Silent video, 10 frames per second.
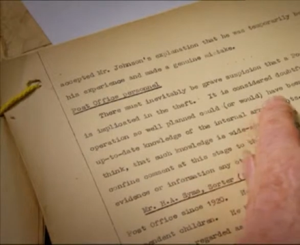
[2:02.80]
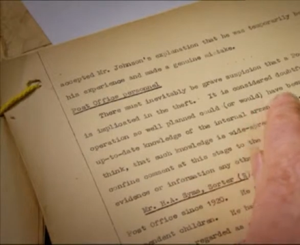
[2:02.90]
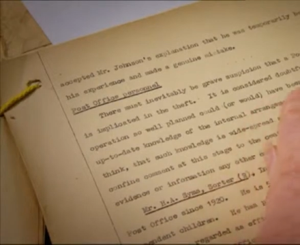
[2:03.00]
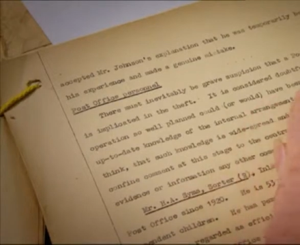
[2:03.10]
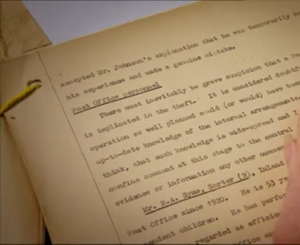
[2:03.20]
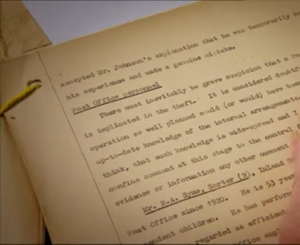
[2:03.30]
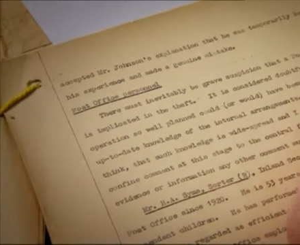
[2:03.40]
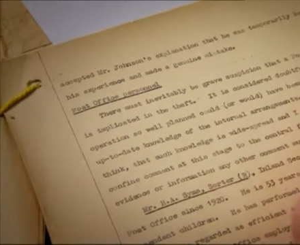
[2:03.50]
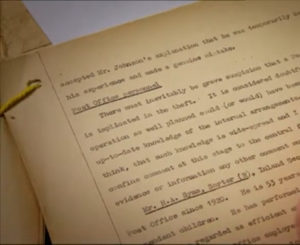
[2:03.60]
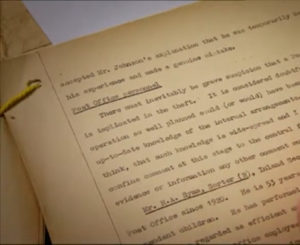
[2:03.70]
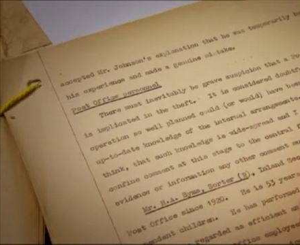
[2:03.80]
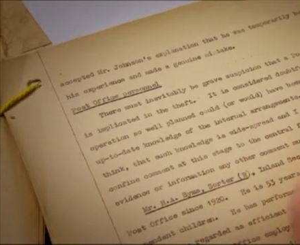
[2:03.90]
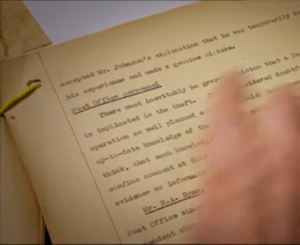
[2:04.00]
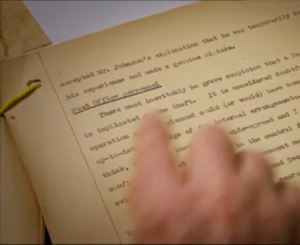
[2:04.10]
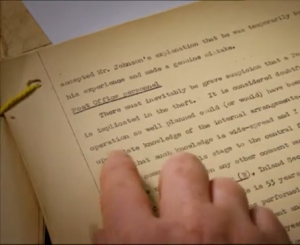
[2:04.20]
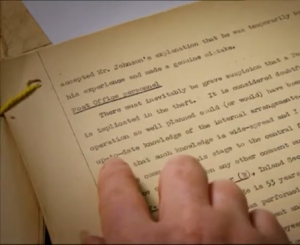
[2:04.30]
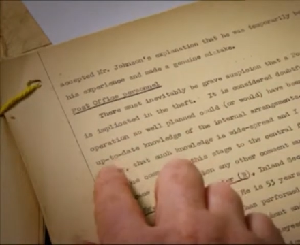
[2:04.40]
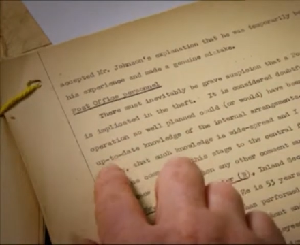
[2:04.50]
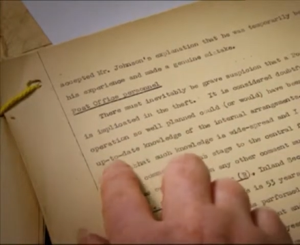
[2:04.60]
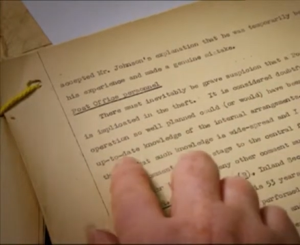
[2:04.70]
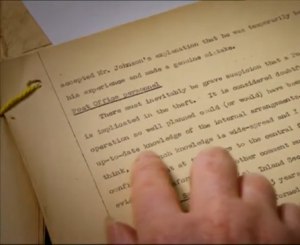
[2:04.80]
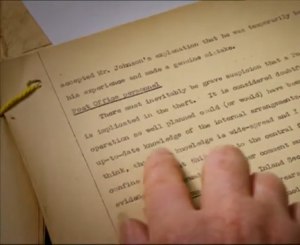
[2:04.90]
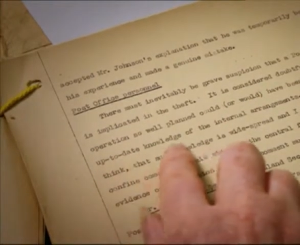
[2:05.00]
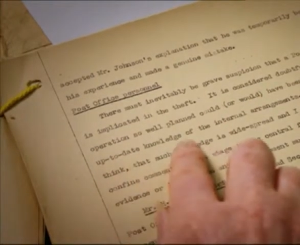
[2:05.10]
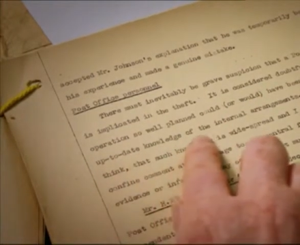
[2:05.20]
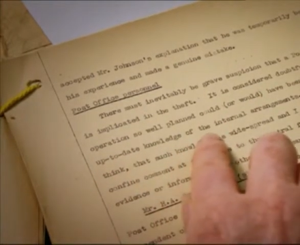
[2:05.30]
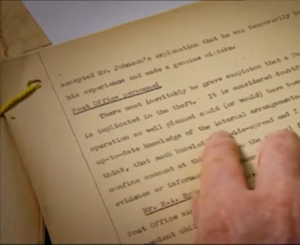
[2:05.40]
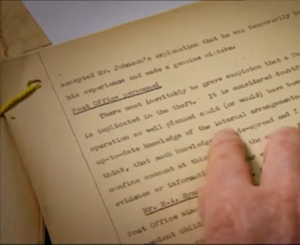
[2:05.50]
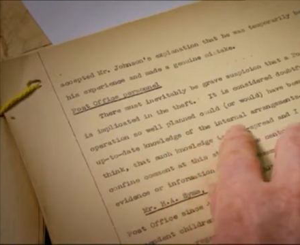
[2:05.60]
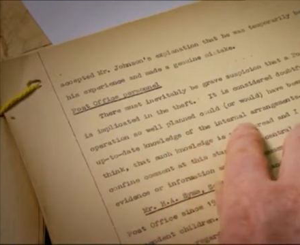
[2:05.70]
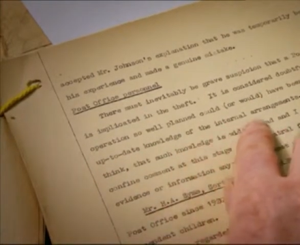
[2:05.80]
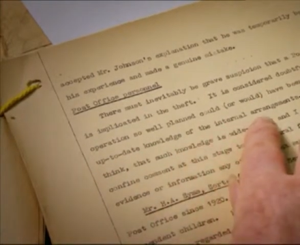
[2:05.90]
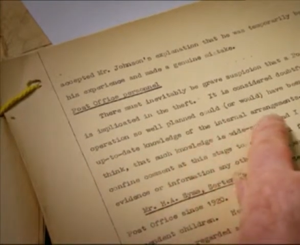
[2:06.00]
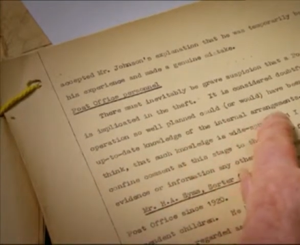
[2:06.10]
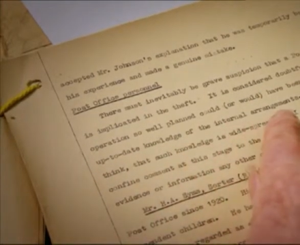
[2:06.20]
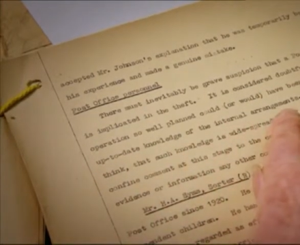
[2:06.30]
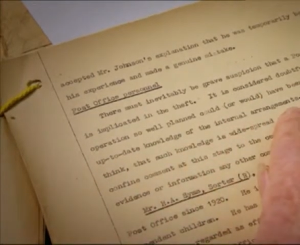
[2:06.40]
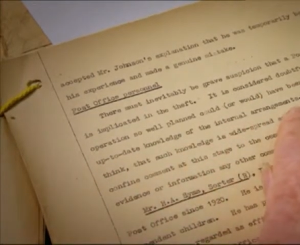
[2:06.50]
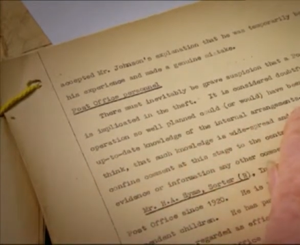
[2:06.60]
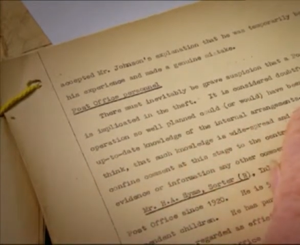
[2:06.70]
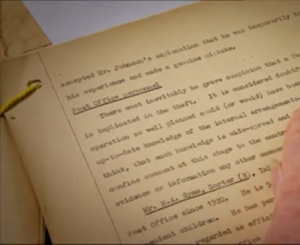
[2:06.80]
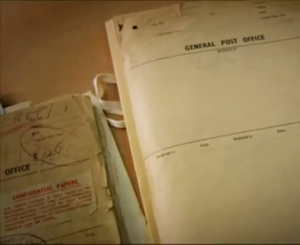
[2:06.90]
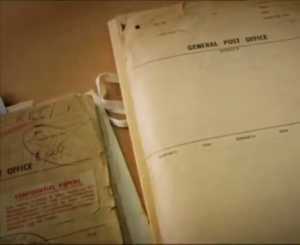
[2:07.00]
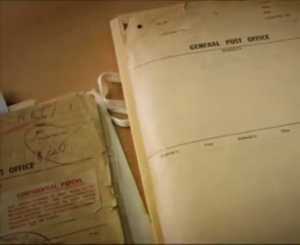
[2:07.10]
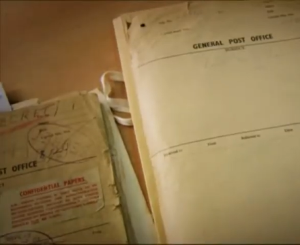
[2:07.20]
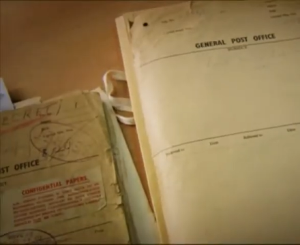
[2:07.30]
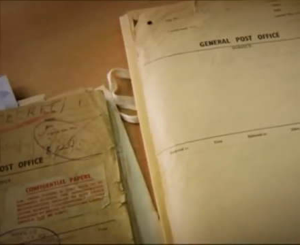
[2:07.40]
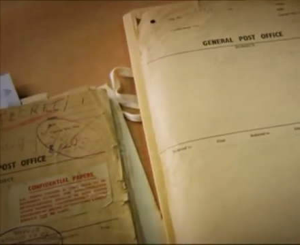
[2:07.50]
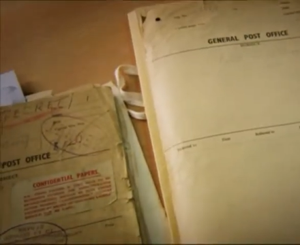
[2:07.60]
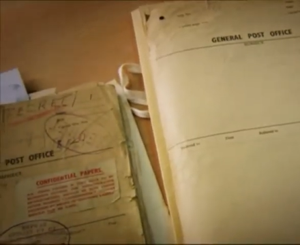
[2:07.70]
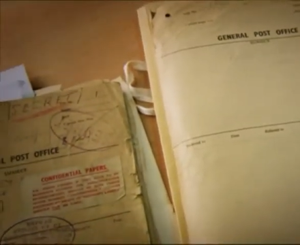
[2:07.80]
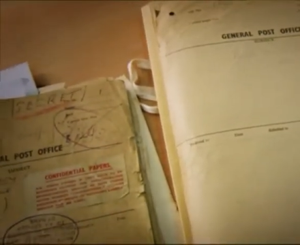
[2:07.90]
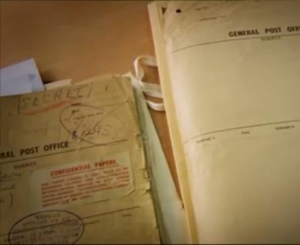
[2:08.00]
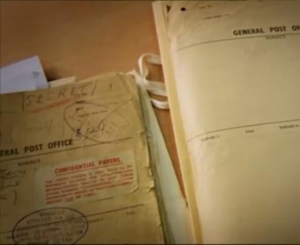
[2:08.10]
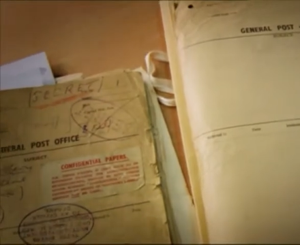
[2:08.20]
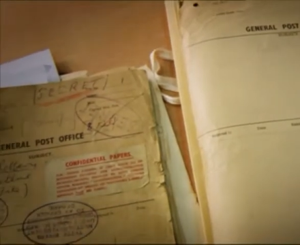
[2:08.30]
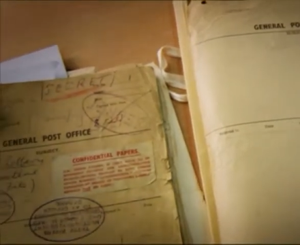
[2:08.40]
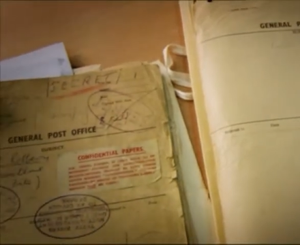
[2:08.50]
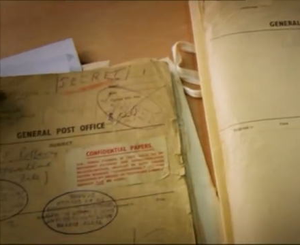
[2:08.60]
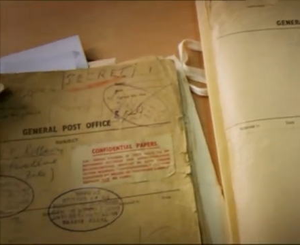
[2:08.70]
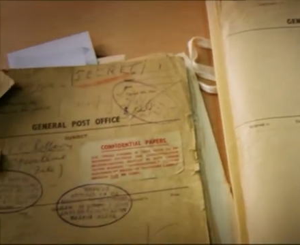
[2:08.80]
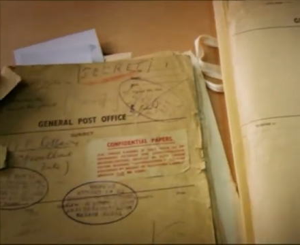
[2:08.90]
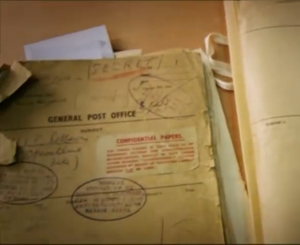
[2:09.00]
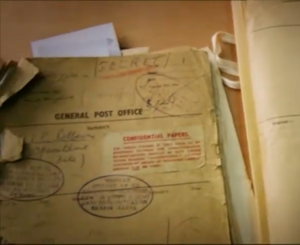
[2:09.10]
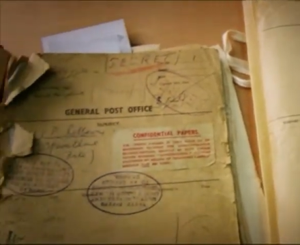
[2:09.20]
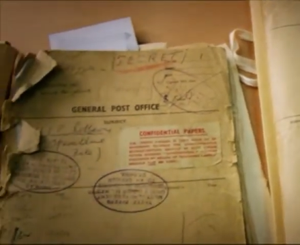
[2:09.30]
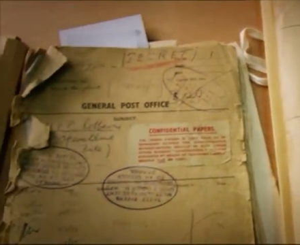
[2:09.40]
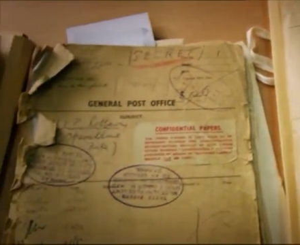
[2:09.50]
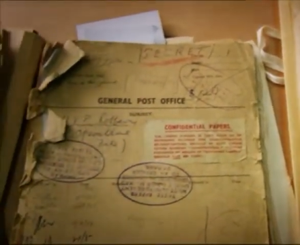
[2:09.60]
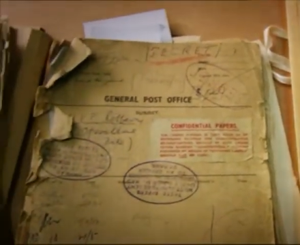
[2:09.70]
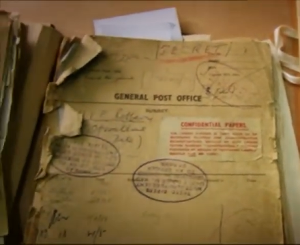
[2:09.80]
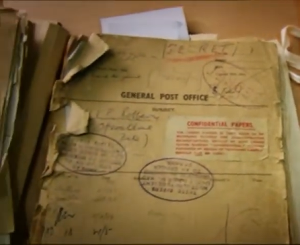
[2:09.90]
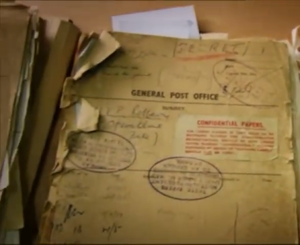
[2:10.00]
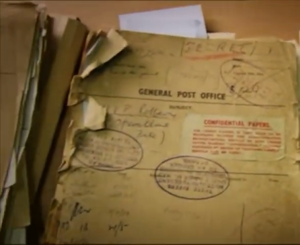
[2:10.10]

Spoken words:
(no speaker visible)